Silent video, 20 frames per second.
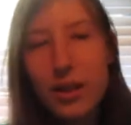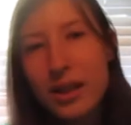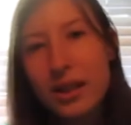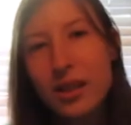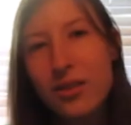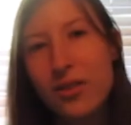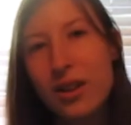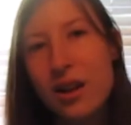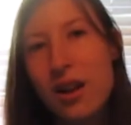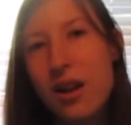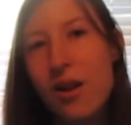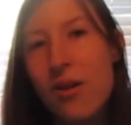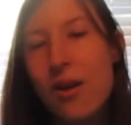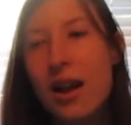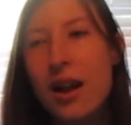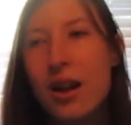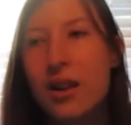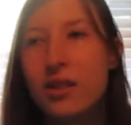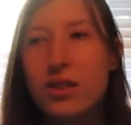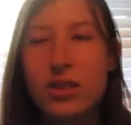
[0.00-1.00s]
you liked the video,
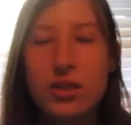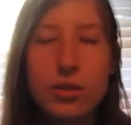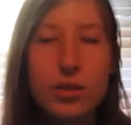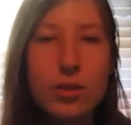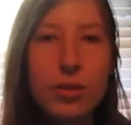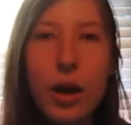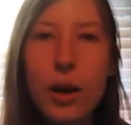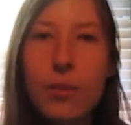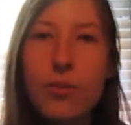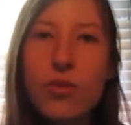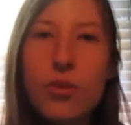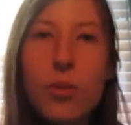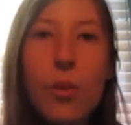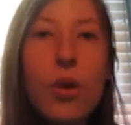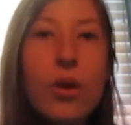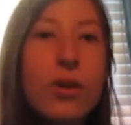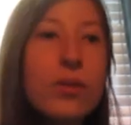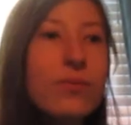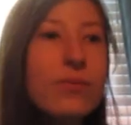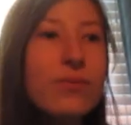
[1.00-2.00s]
and subscribe for
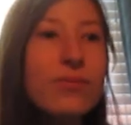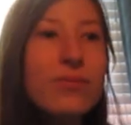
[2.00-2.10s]
more.